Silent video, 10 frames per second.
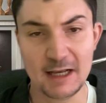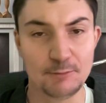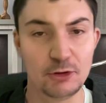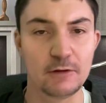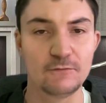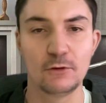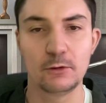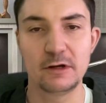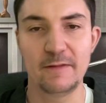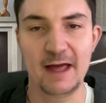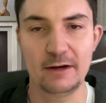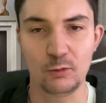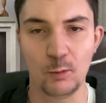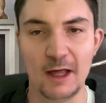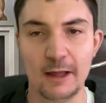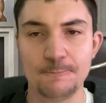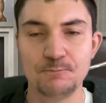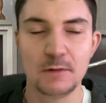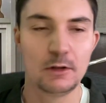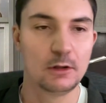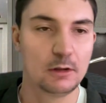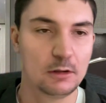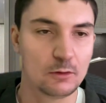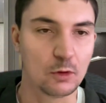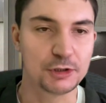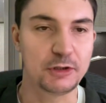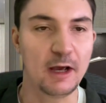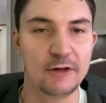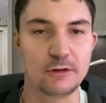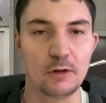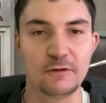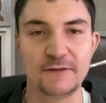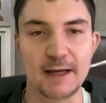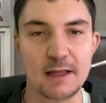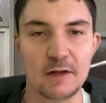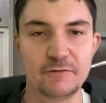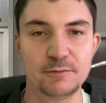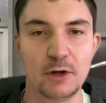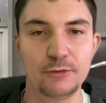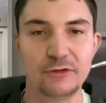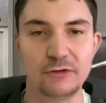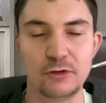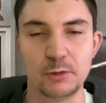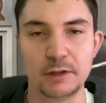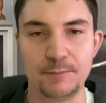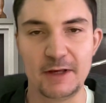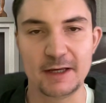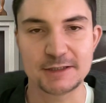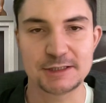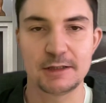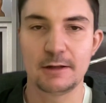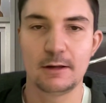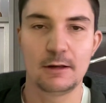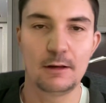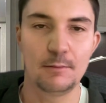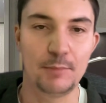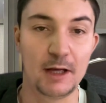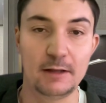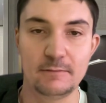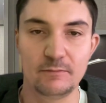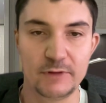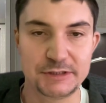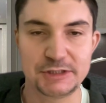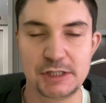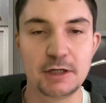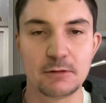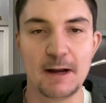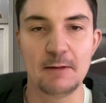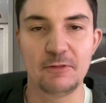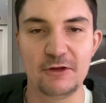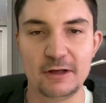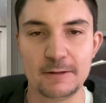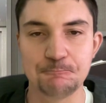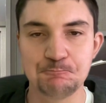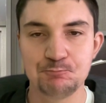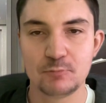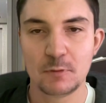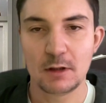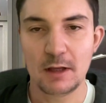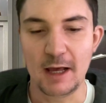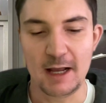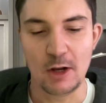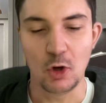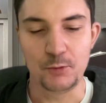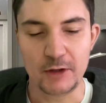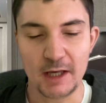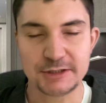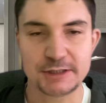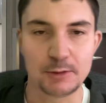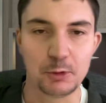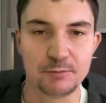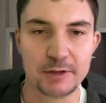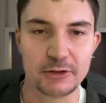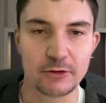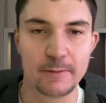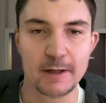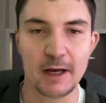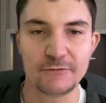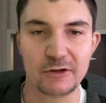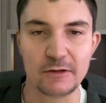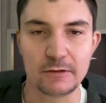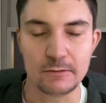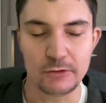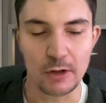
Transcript: And I'm looking forward to that as well. Of course, you guys know the thing I love the most is doing the picks, but this is a year-round thing, and I hope you guys stick with me during the offseason.